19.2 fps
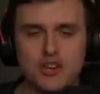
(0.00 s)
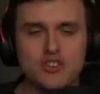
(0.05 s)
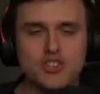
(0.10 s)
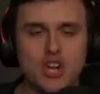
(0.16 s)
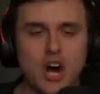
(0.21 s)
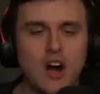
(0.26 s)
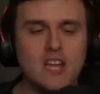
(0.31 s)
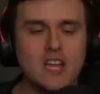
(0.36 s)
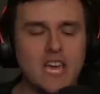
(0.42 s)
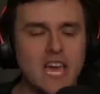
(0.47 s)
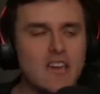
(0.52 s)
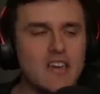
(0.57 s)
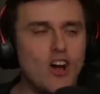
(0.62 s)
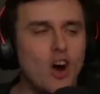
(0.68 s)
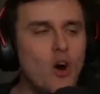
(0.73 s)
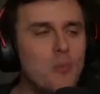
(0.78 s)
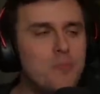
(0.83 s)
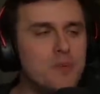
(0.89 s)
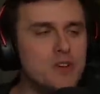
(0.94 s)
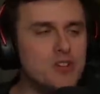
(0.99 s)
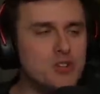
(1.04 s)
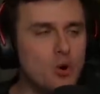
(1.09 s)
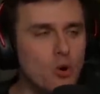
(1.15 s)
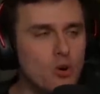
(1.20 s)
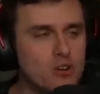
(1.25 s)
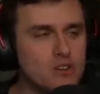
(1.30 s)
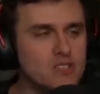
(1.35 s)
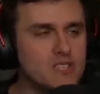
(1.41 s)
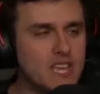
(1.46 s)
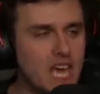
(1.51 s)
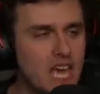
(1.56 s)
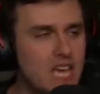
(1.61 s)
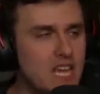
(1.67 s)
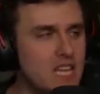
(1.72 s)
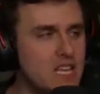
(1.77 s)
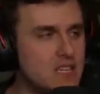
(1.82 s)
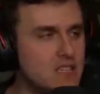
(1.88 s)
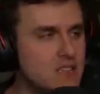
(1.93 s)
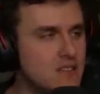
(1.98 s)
dog can't open doors, can it?